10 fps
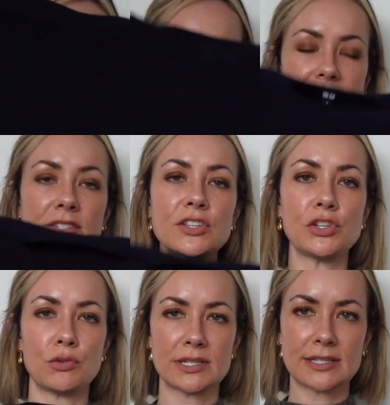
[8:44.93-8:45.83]
This is a
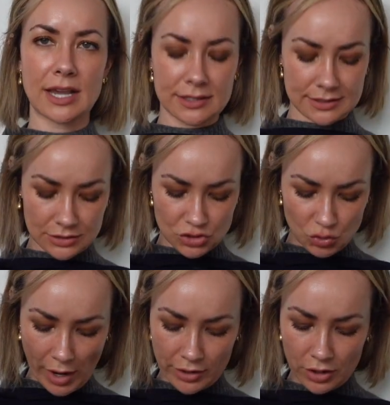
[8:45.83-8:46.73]
unisex
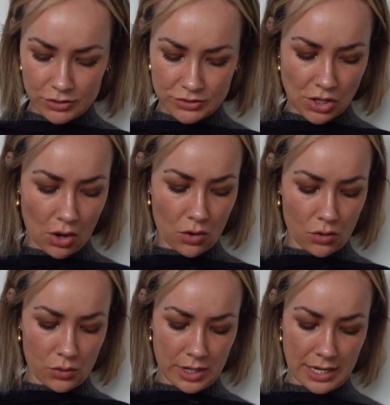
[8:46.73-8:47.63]
sweater,
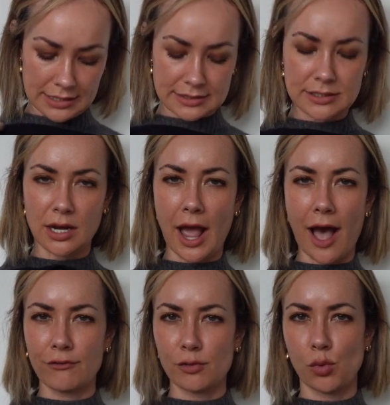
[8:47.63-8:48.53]
so it's gonna
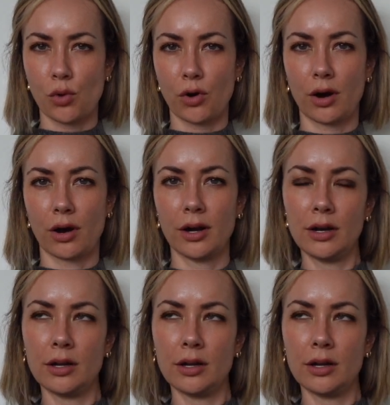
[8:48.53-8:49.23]
have a more